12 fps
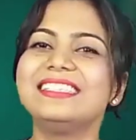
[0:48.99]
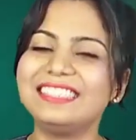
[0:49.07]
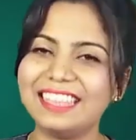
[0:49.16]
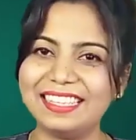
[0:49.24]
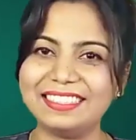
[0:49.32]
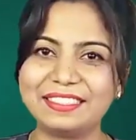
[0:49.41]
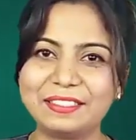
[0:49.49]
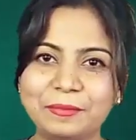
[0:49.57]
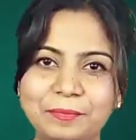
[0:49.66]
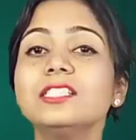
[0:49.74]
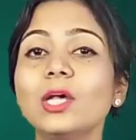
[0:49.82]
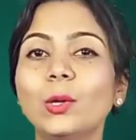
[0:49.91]
Yes,
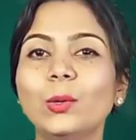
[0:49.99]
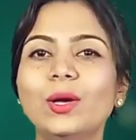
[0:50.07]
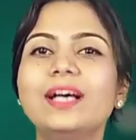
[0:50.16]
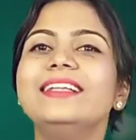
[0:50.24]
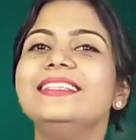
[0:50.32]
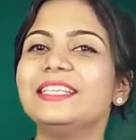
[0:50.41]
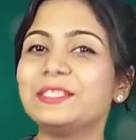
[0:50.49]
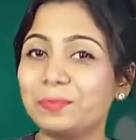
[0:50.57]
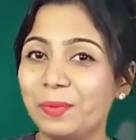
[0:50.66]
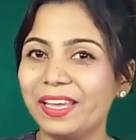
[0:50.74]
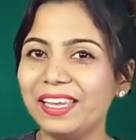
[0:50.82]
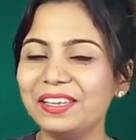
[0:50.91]
so
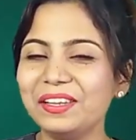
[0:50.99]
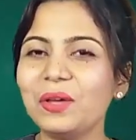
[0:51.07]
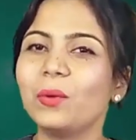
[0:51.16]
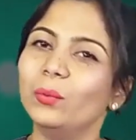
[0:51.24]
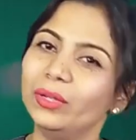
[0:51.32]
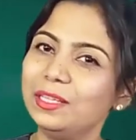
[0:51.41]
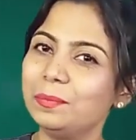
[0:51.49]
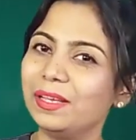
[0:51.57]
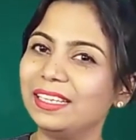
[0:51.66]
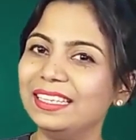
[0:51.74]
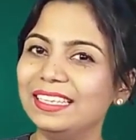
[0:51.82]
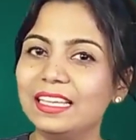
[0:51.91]
let's begin with the
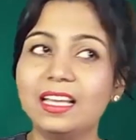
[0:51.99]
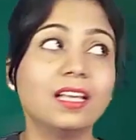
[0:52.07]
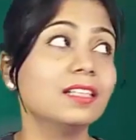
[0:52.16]
beginning.